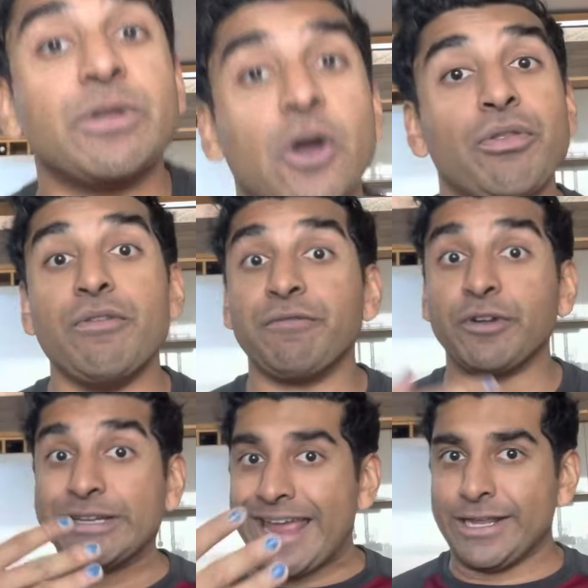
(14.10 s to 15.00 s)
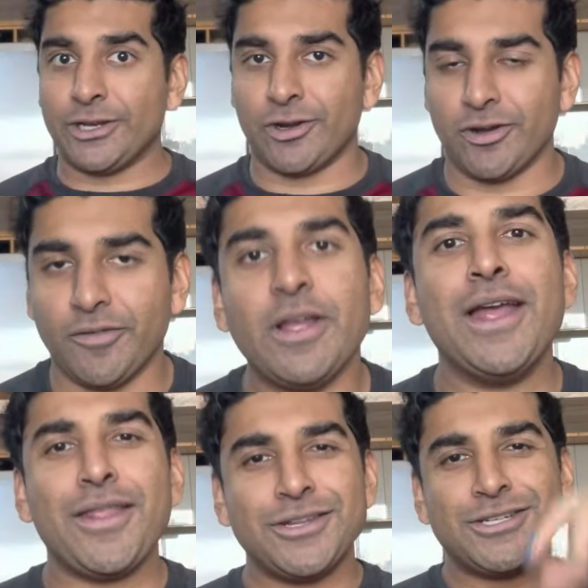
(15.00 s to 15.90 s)
called the forgetting curve.
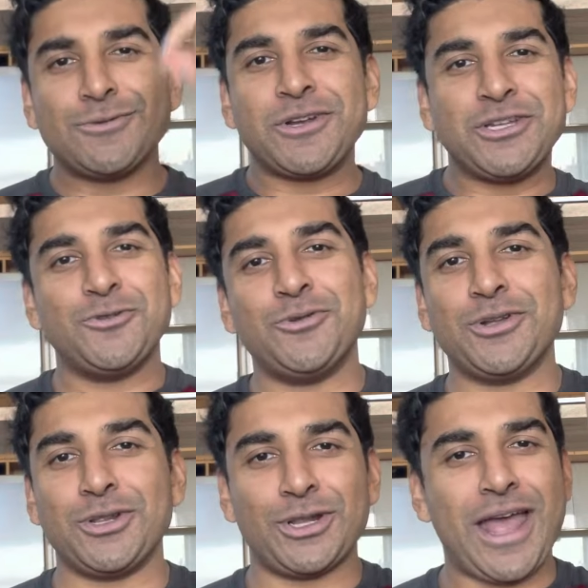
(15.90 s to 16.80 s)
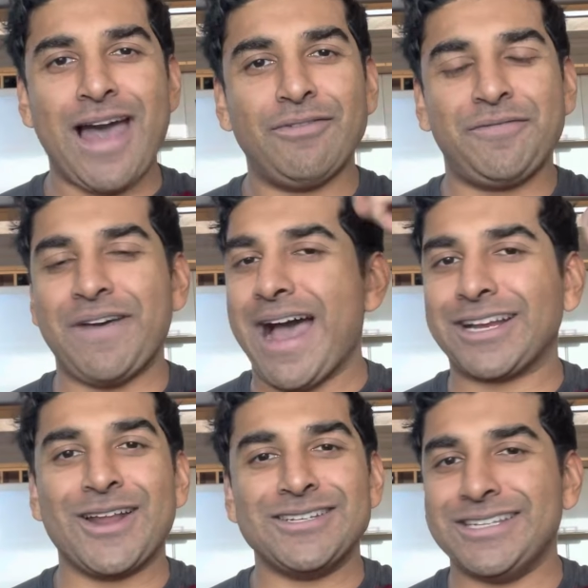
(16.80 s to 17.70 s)
This is when you have a fact,
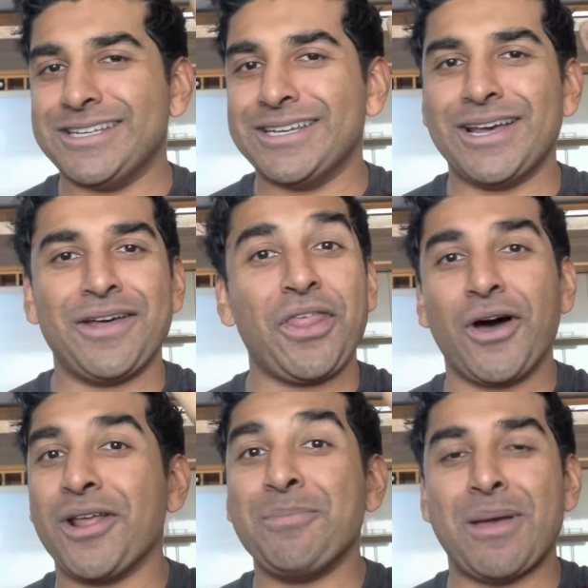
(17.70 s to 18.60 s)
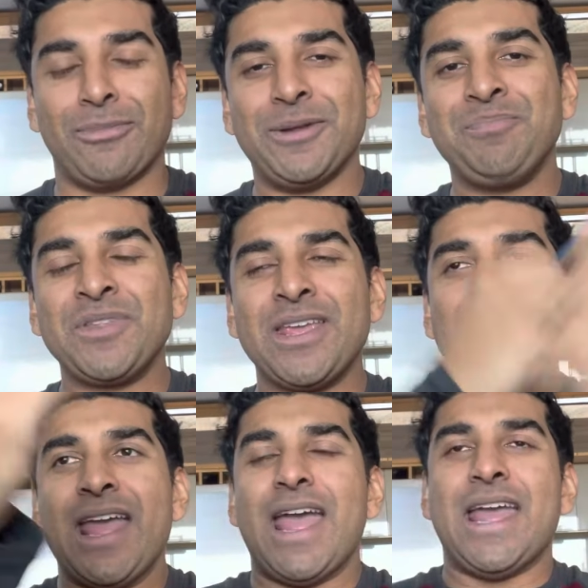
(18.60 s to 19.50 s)
an idea, a thought, a memory,
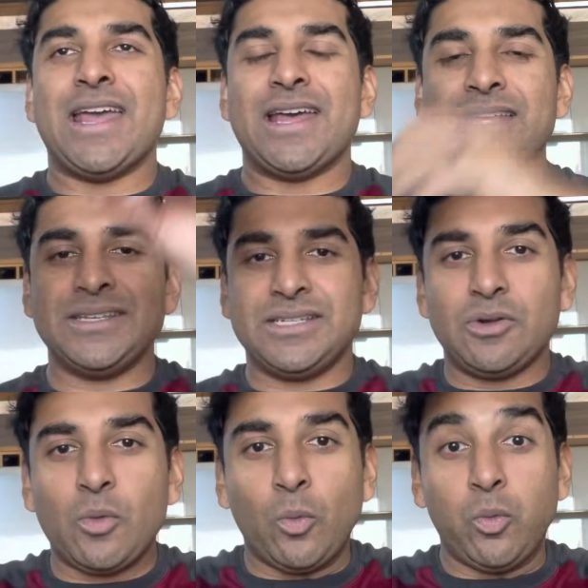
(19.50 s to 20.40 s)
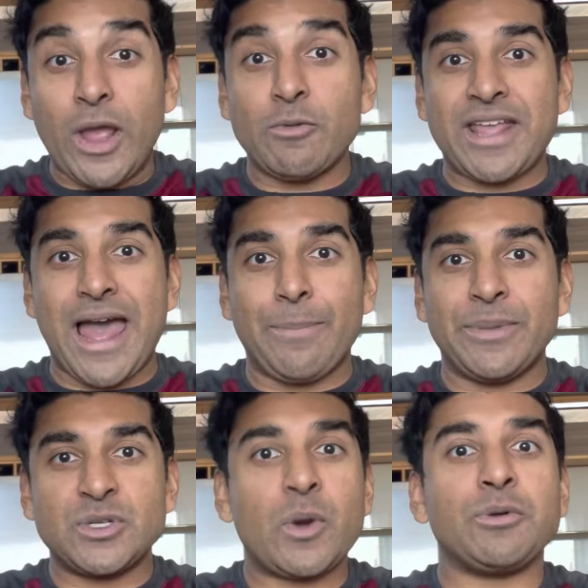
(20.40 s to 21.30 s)
and right when it
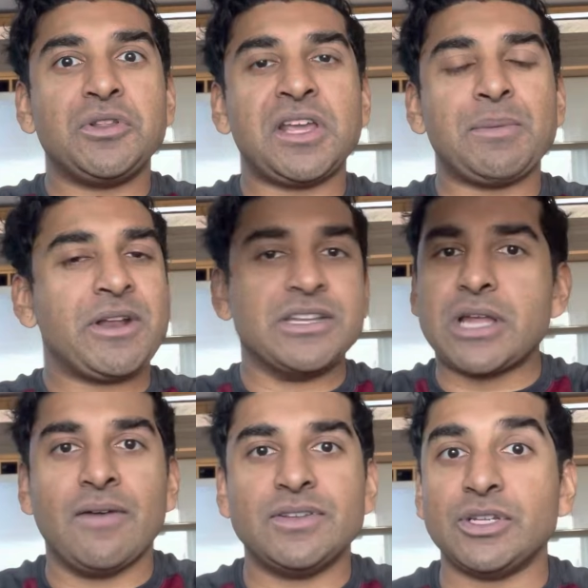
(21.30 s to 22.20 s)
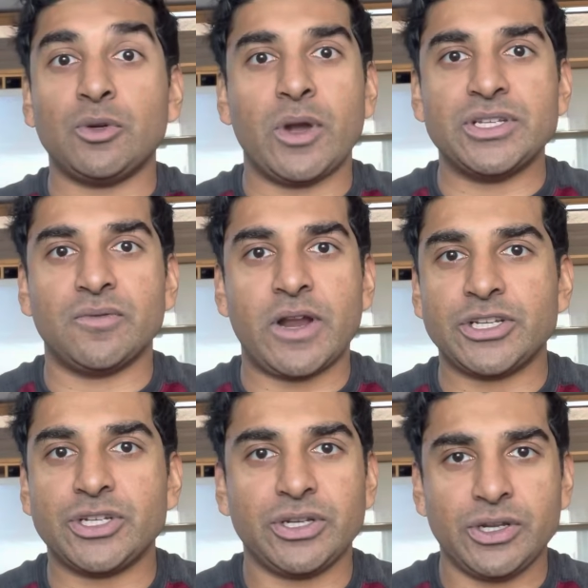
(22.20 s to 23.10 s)
happens, right when you think about it, it's obviously quite so
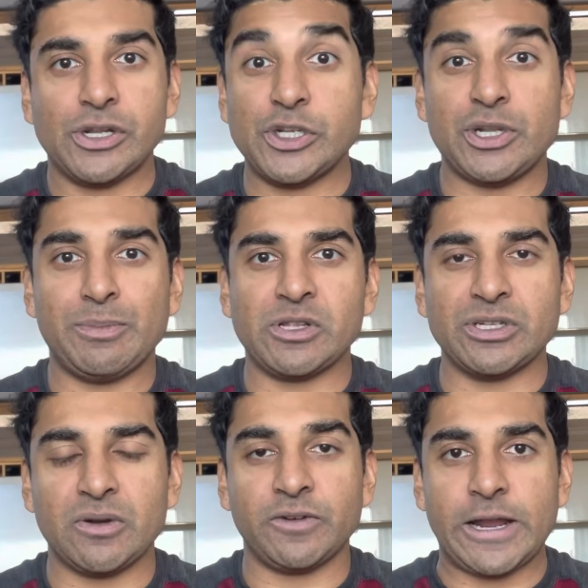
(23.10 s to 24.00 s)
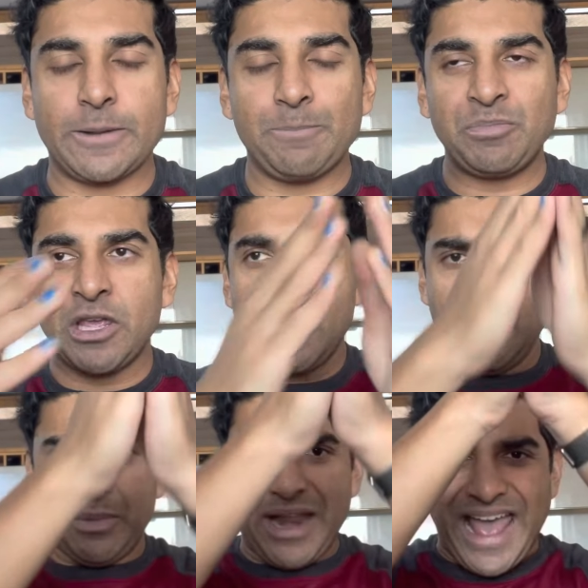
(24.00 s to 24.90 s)
fresh. You typically don't forget it.
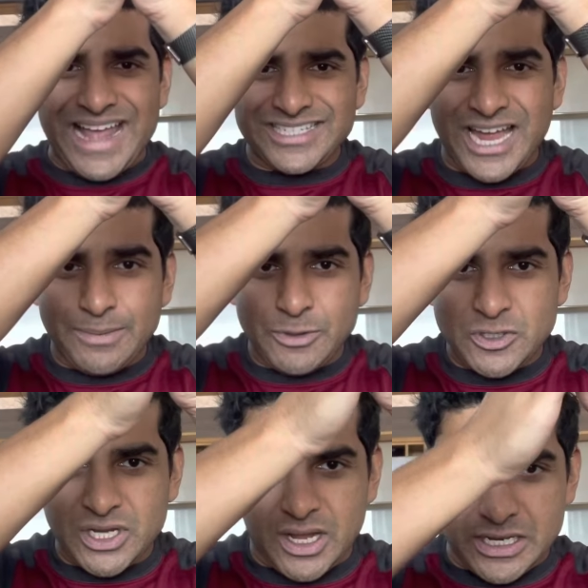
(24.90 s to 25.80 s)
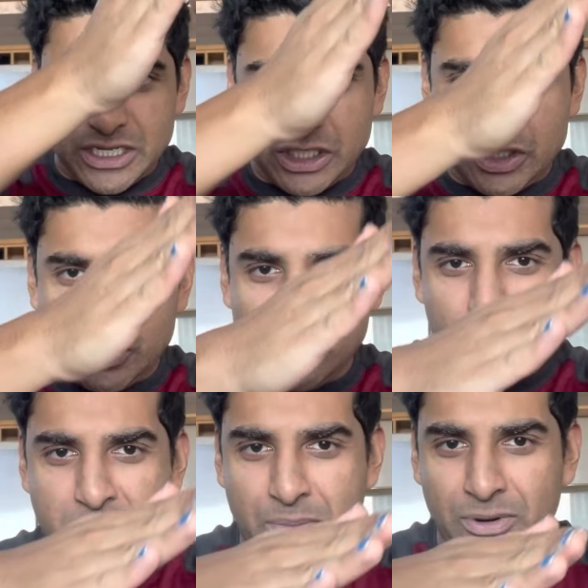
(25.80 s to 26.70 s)
But as time goes on, you
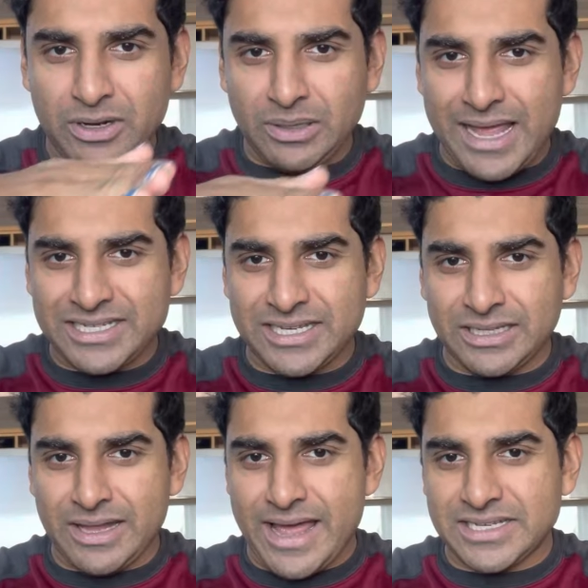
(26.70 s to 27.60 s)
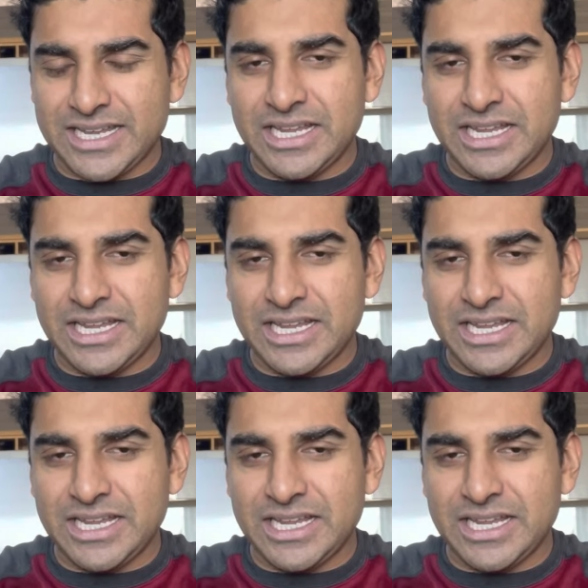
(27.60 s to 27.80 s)
remember it less and less.